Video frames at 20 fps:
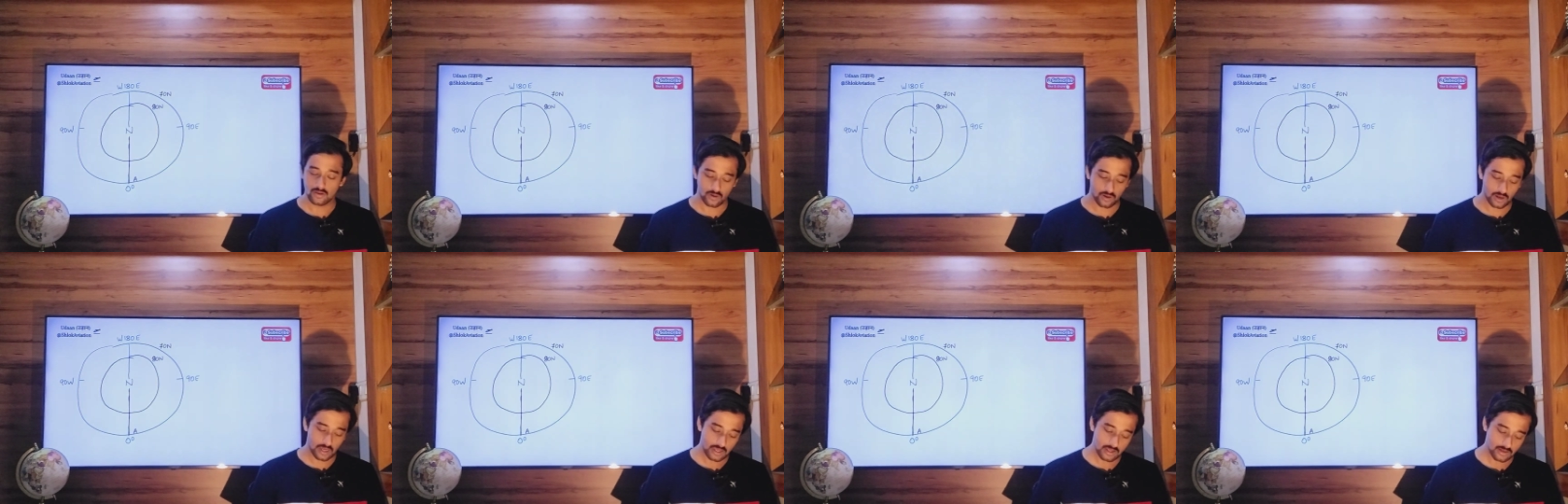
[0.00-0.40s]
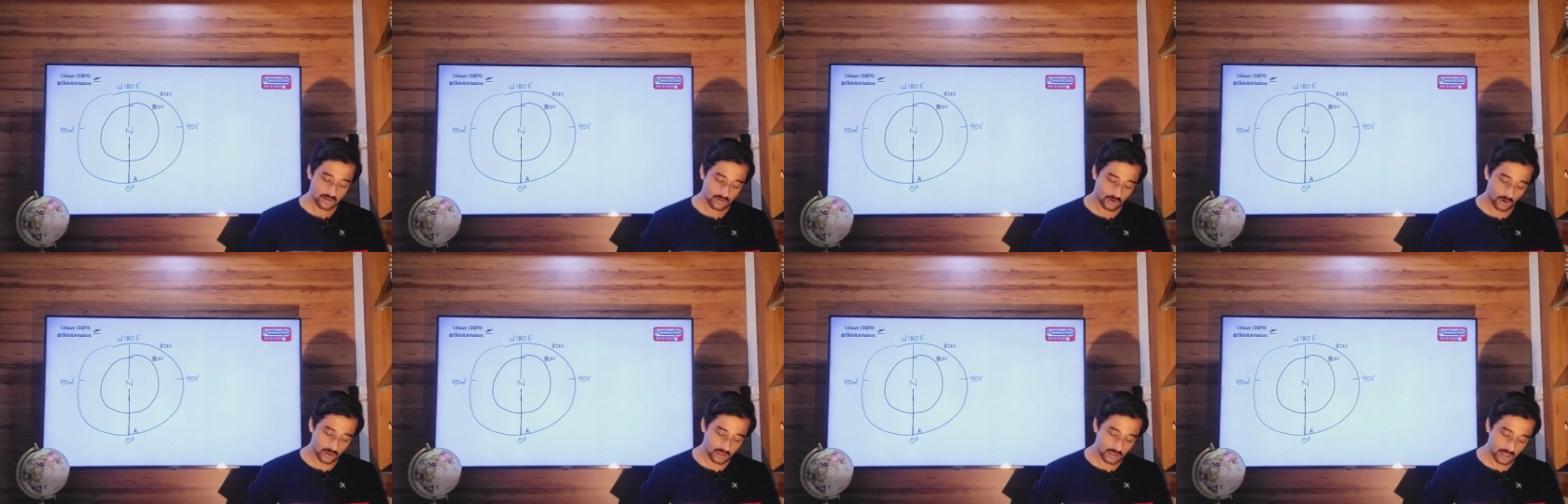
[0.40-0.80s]
okay,
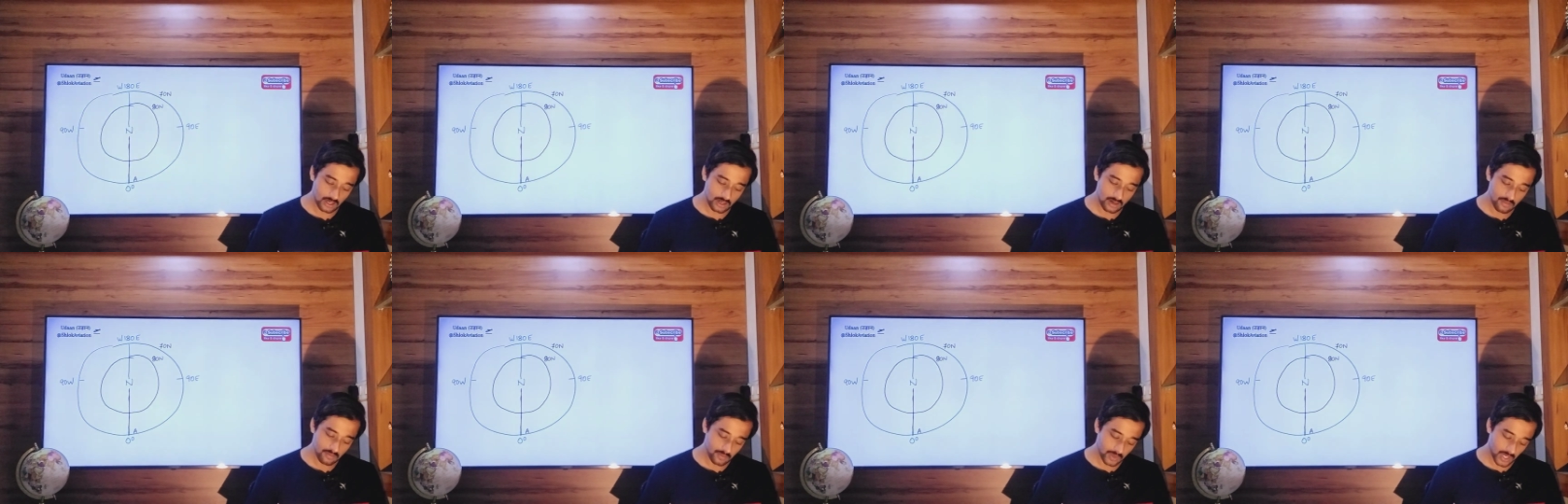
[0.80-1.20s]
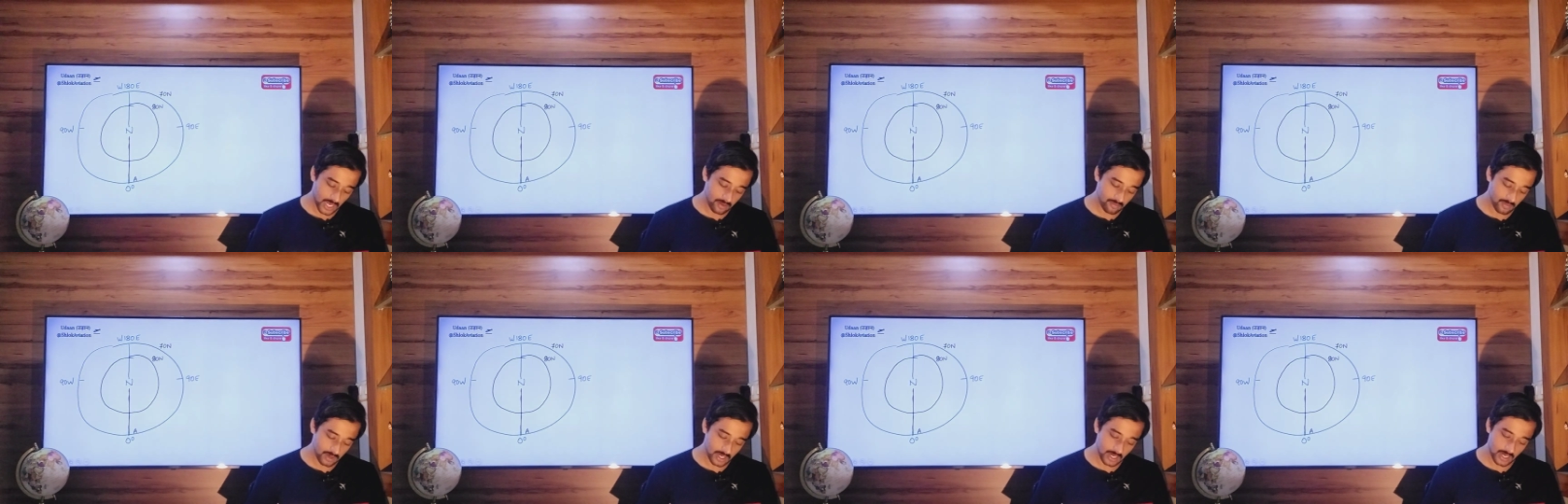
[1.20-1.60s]
on the
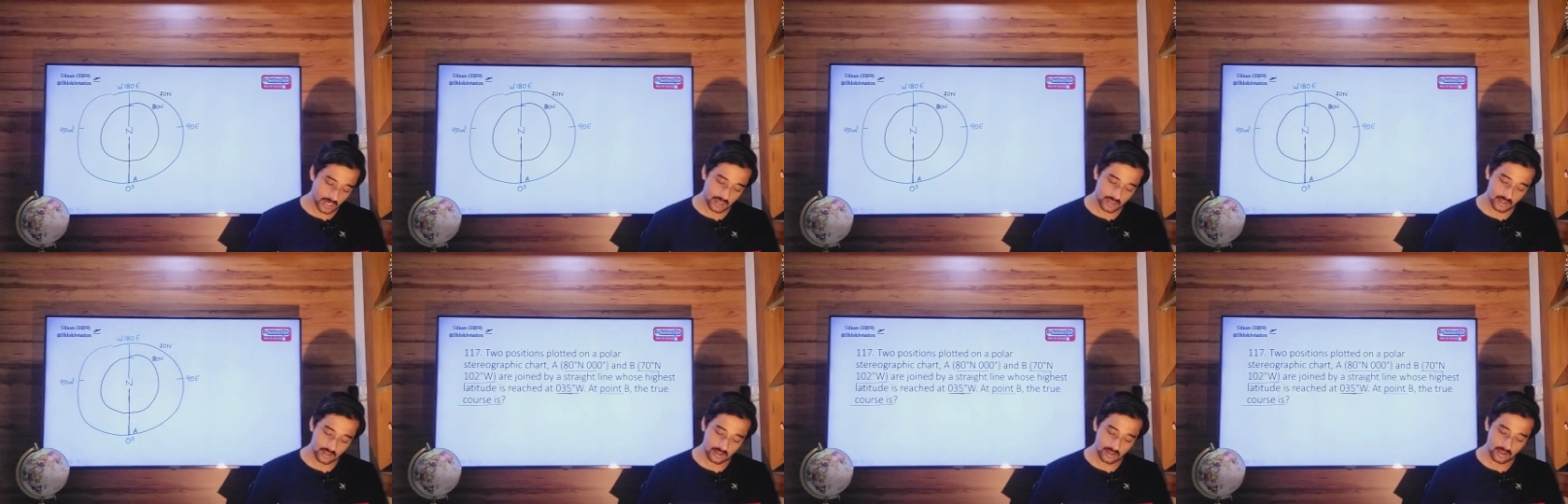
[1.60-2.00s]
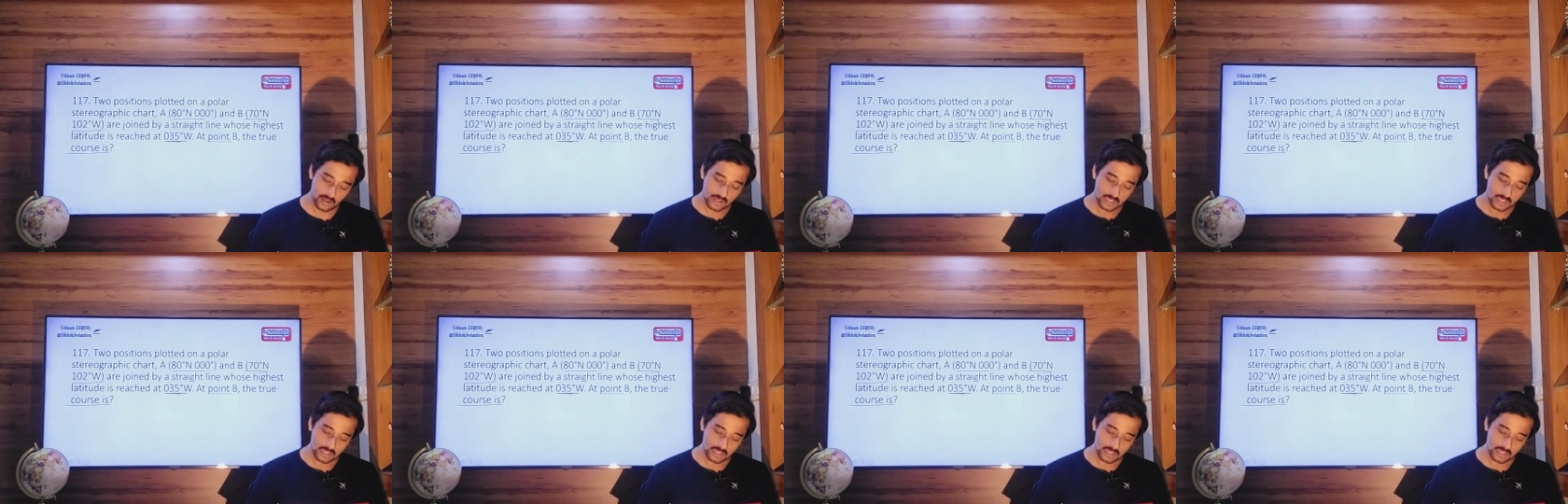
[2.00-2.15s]
prime meridian.